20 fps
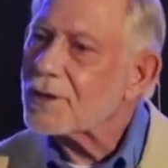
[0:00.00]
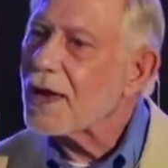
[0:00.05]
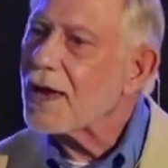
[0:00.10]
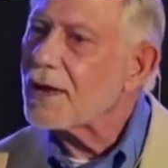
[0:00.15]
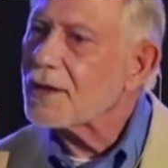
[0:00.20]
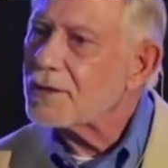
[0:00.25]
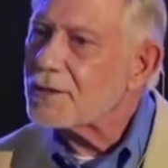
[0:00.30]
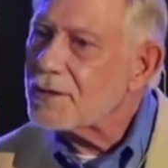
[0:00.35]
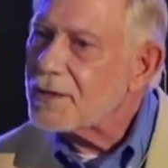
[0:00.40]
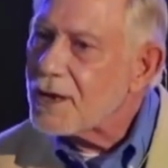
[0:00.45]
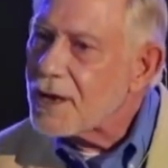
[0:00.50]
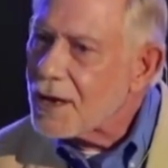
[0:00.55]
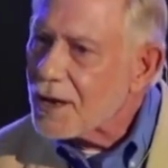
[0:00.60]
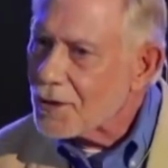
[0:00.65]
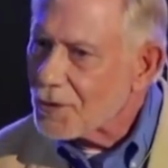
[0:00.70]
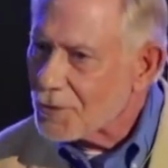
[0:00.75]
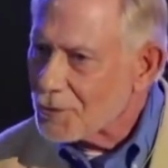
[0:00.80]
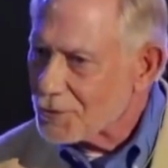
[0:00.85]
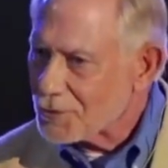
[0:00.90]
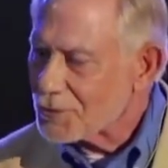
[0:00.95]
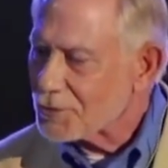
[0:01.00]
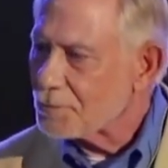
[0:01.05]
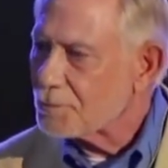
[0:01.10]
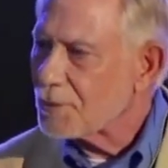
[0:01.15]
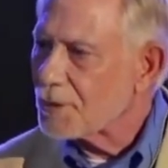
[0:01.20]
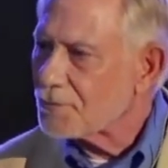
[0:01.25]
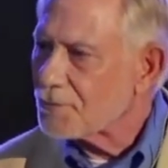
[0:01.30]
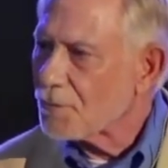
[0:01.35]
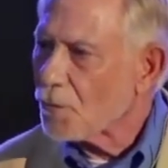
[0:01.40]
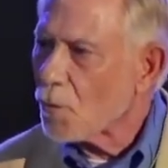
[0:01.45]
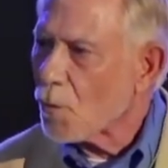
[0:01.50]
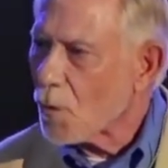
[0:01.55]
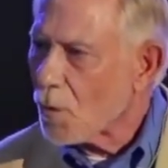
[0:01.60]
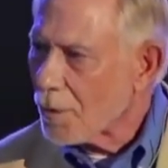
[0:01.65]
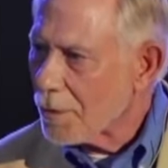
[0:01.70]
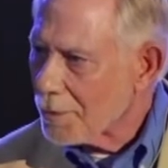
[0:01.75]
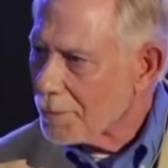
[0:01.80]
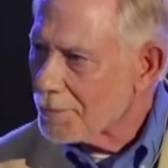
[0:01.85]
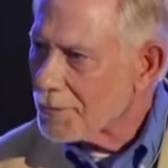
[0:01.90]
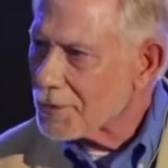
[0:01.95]
8 years
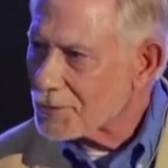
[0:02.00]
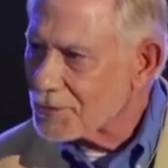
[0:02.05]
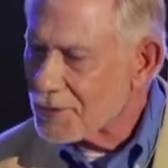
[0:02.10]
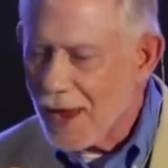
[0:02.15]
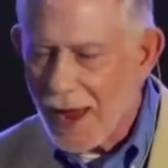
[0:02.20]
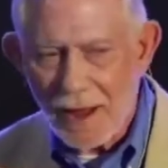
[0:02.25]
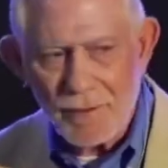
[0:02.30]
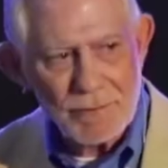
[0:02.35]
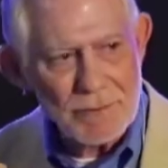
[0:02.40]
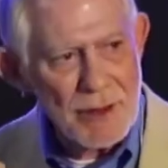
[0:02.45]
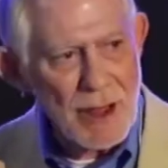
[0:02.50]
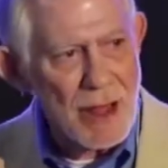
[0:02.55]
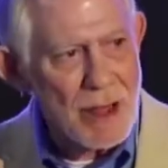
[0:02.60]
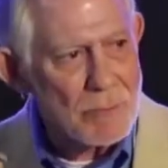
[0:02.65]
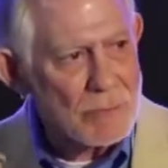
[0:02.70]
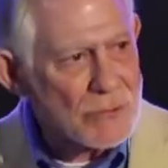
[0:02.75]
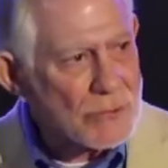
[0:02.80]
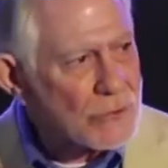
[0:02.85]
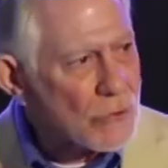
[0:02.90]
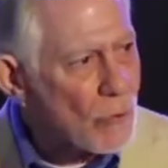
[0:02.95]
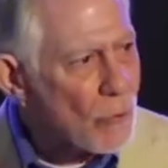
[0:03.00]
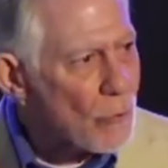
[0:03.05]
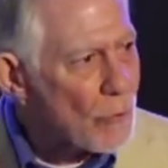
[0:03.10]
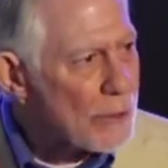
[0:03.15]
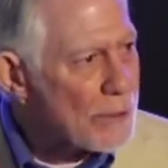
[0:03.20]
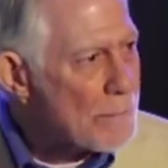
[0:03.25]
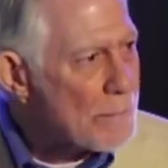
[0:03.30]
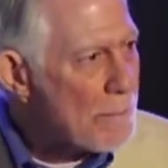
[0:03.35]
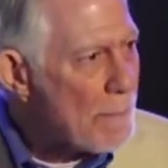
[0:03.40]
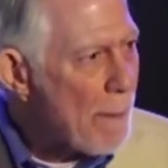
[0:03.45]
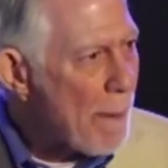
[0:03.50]
before this halftime story.